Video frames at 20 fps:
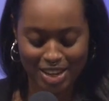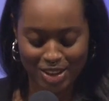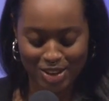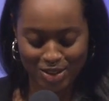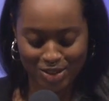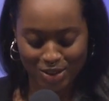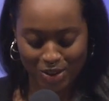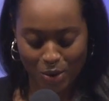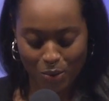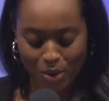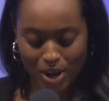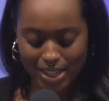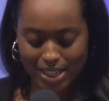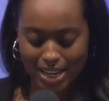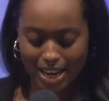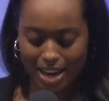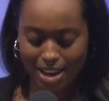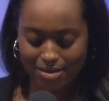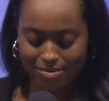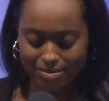So one
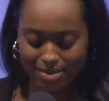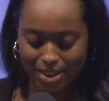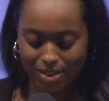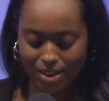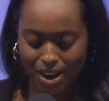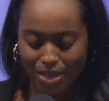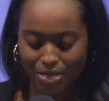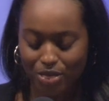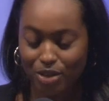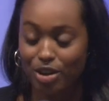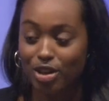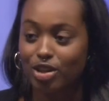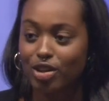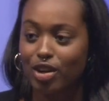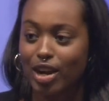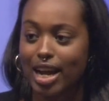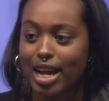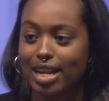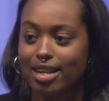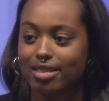day, around third
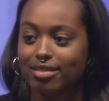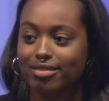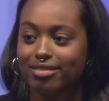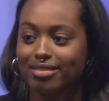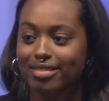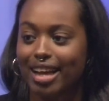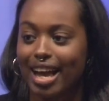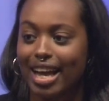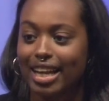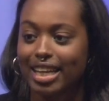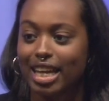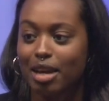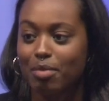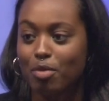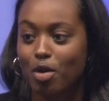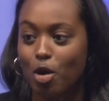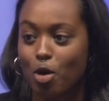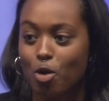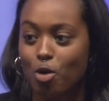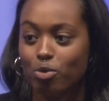grade, I
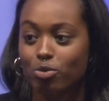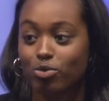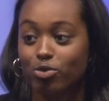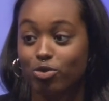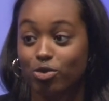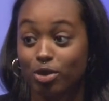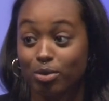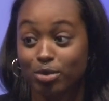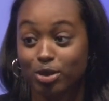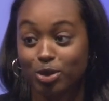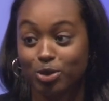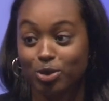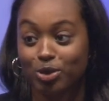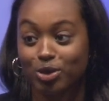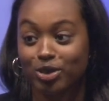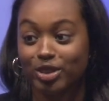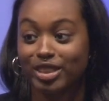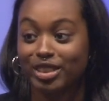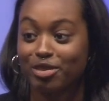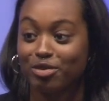came home from
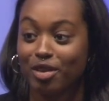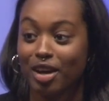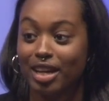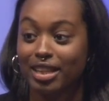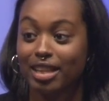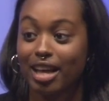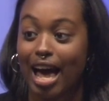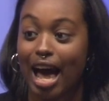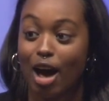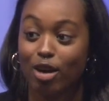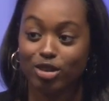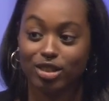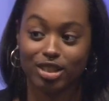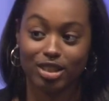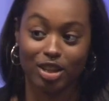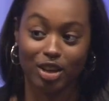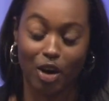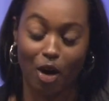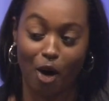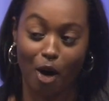school to find the house
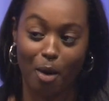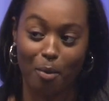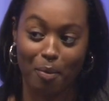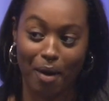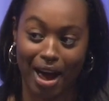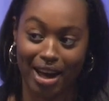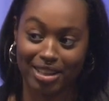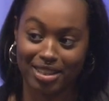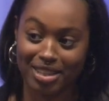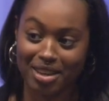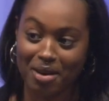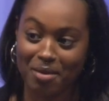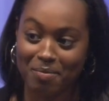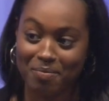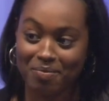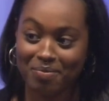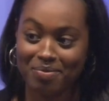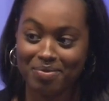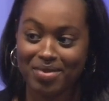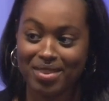and the car packed
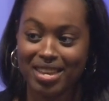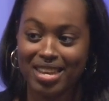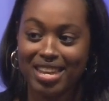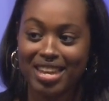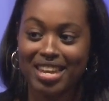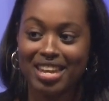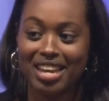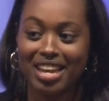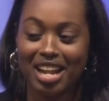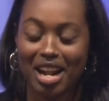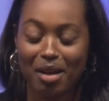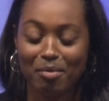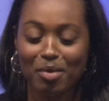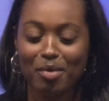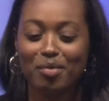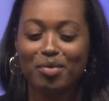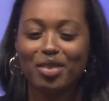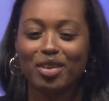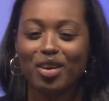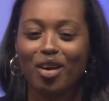up. And I
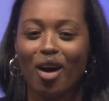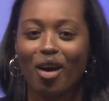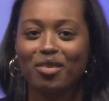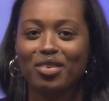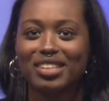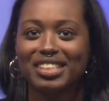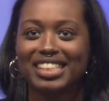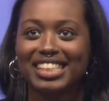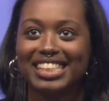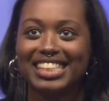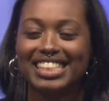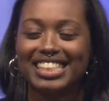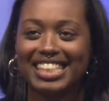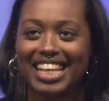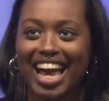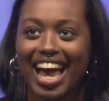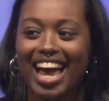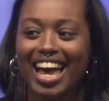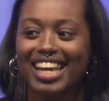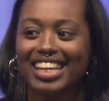remember the car was this
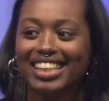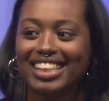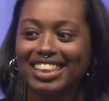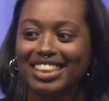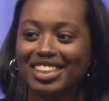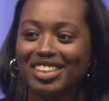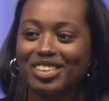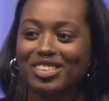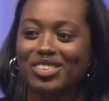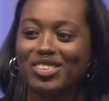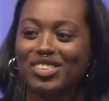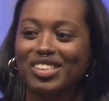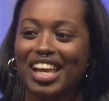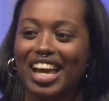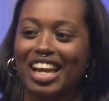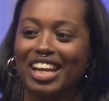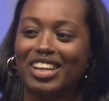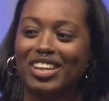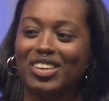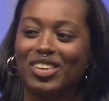sad little
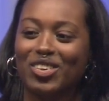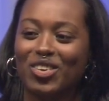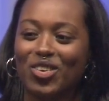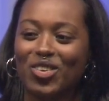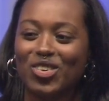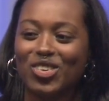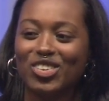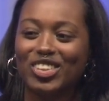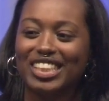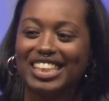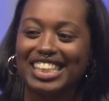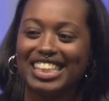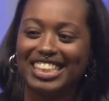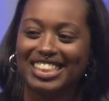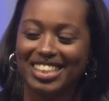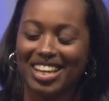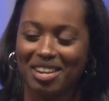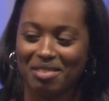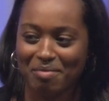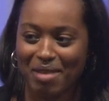gold
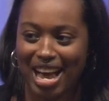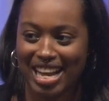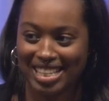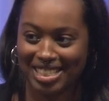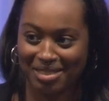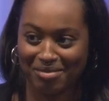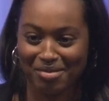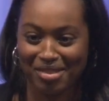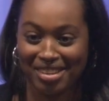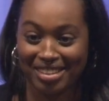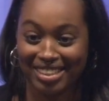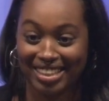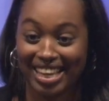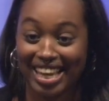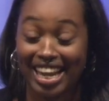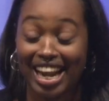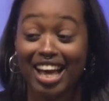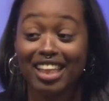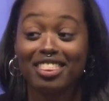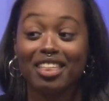Nissan Maxima.
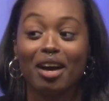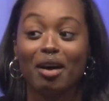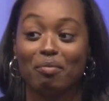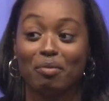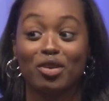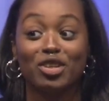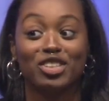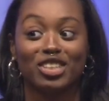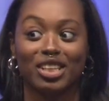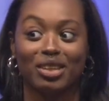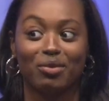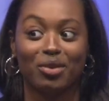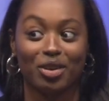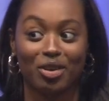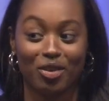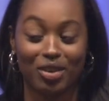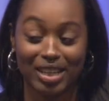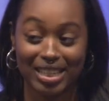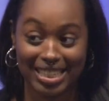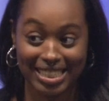And I thought personally we were
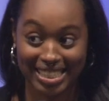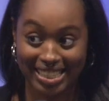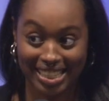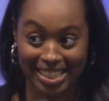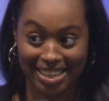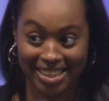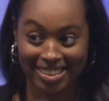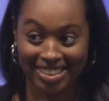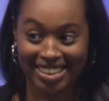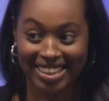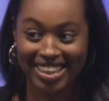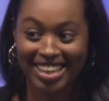going to Disneyland.